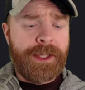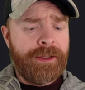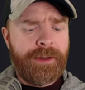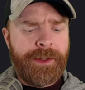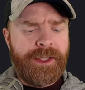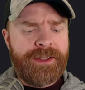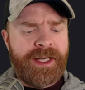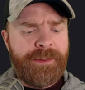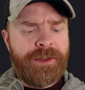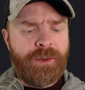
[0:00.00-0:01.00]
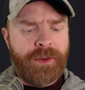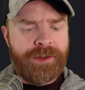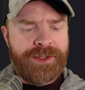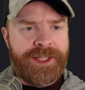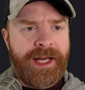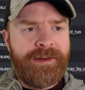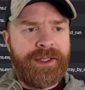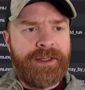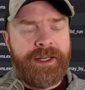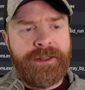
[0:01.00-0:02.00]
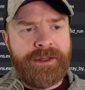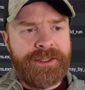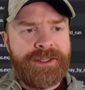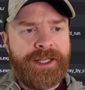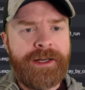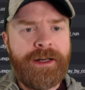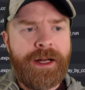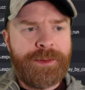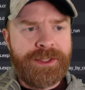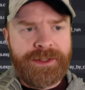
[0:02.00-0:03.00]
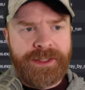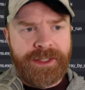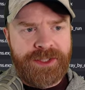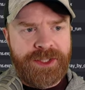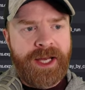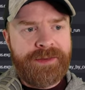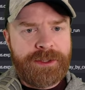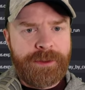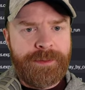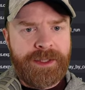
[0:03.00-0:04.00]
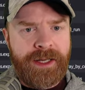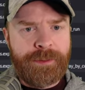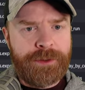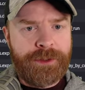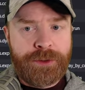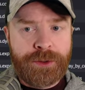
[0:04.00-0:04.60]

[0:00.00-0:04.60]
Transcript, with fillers: here, I'm gonna type in the word Java and then the second option says JavaScript enabled